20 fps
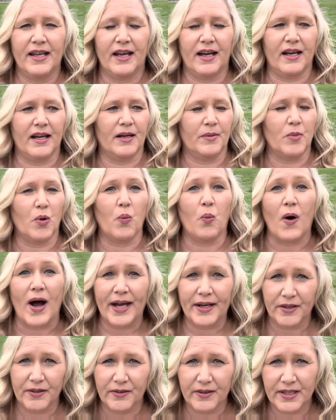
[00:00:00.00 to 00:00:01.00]

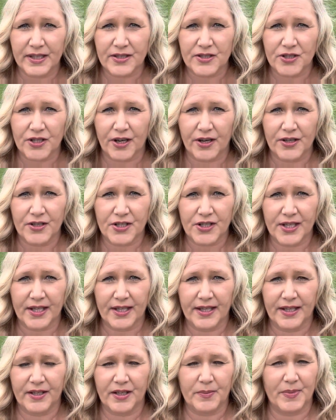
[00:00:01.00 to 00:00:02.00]
wireless charging
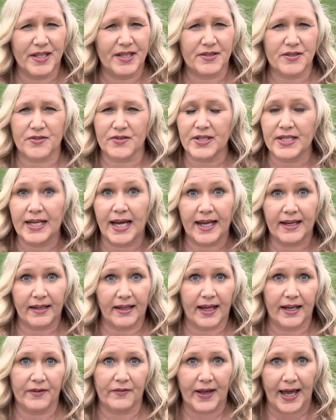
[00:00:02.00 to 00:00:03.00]
gear, because there's not a
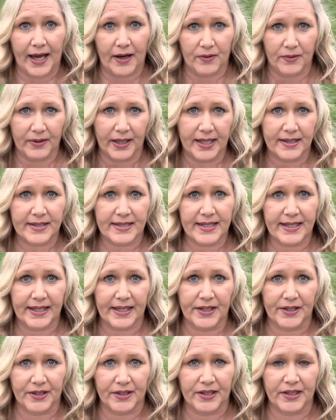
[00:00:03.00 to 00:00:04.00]
lot of outlets
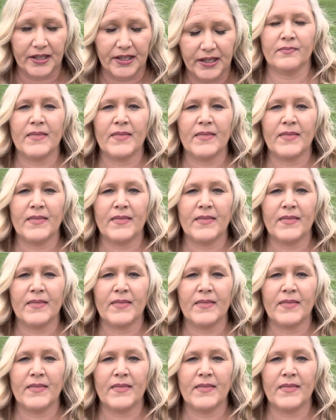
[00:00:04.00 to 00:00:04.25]
here.